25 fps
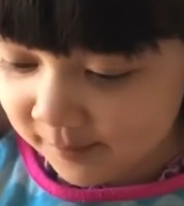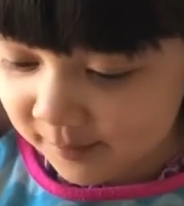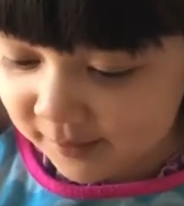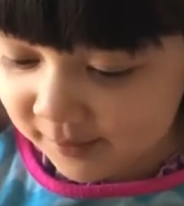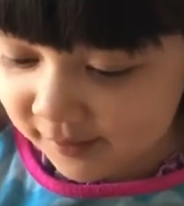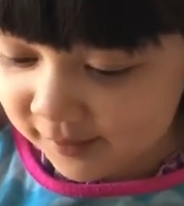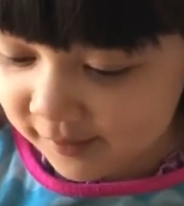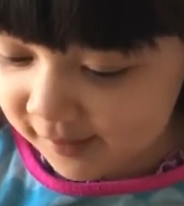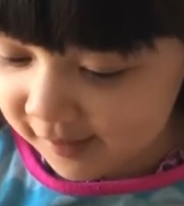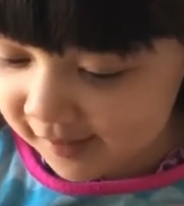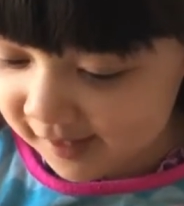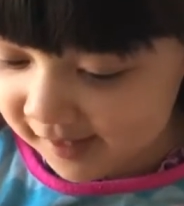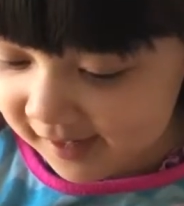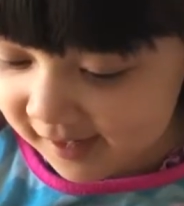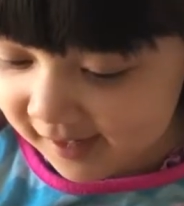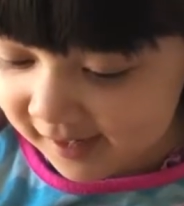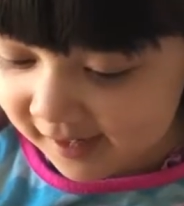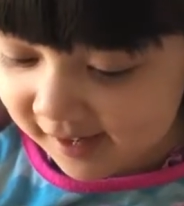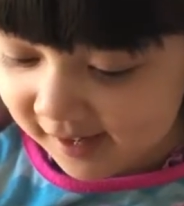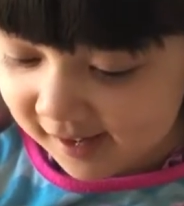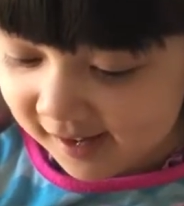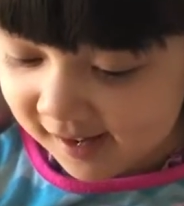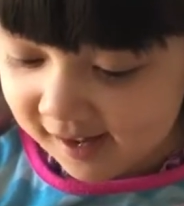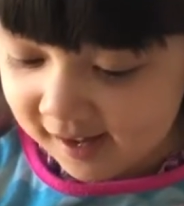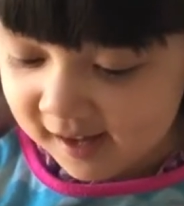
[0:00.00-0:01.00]
Good.
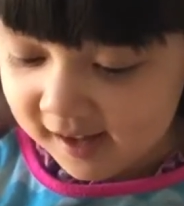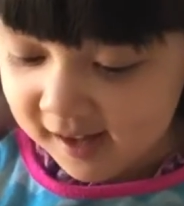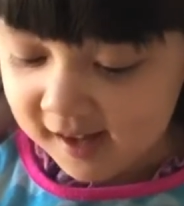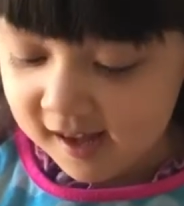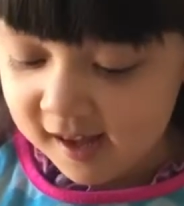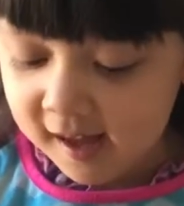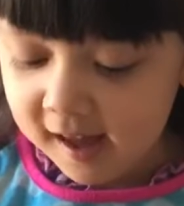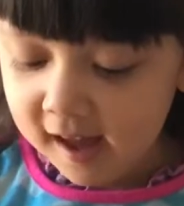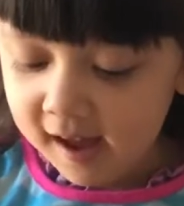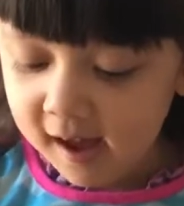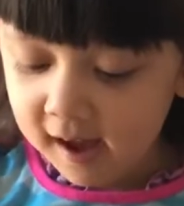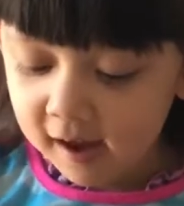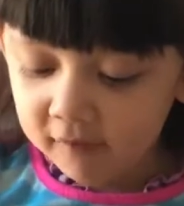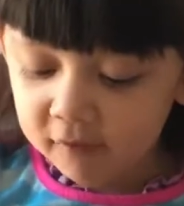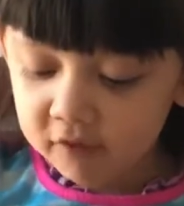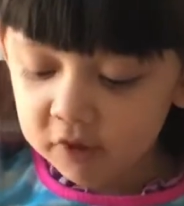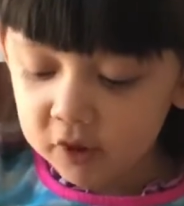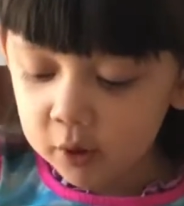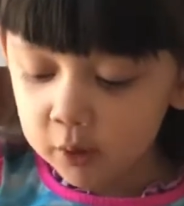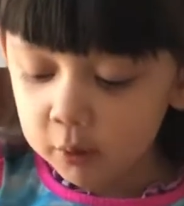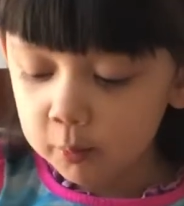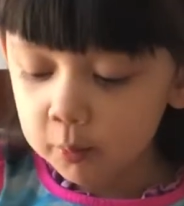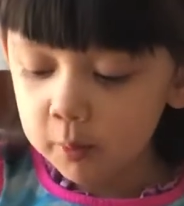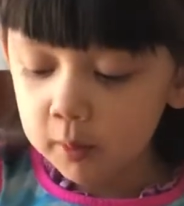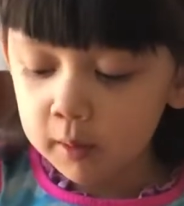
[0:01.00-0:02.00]

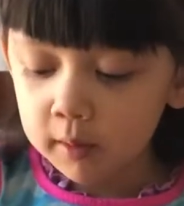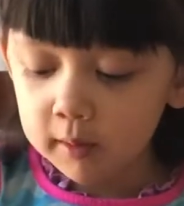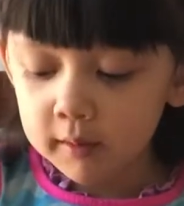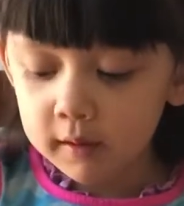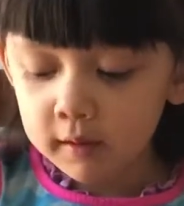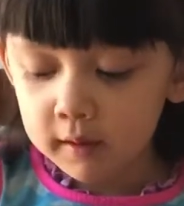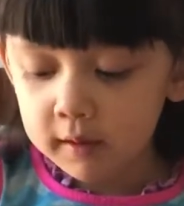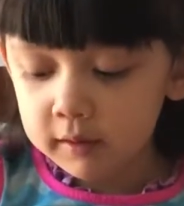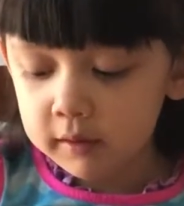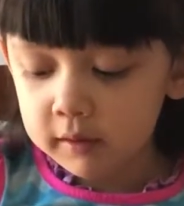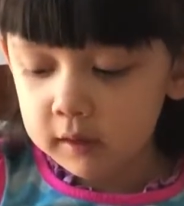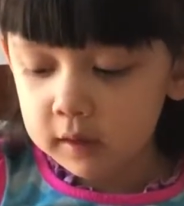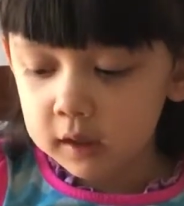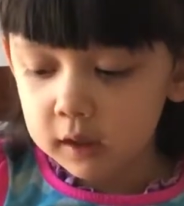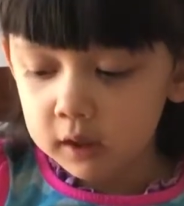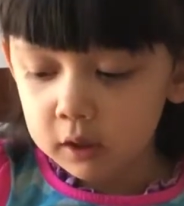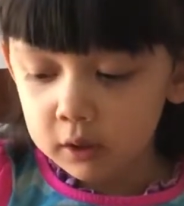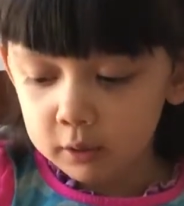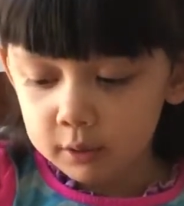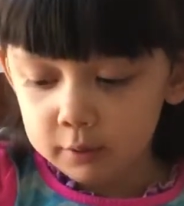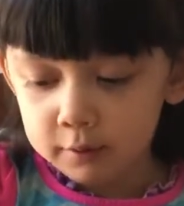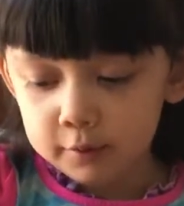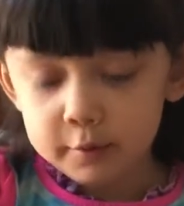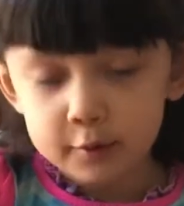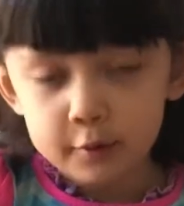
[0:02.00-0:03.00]
After what do the
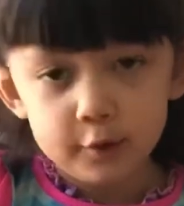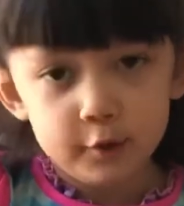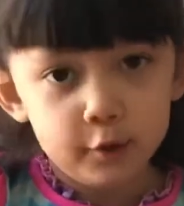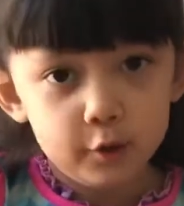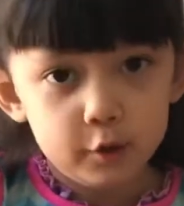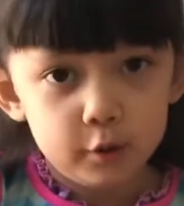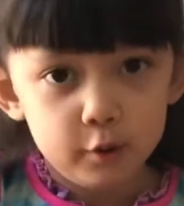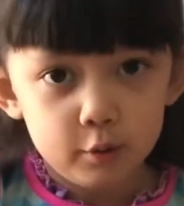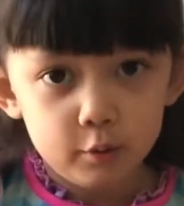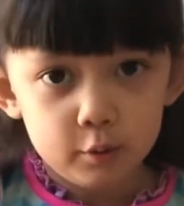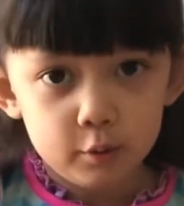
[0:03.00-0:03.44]
Skittles do?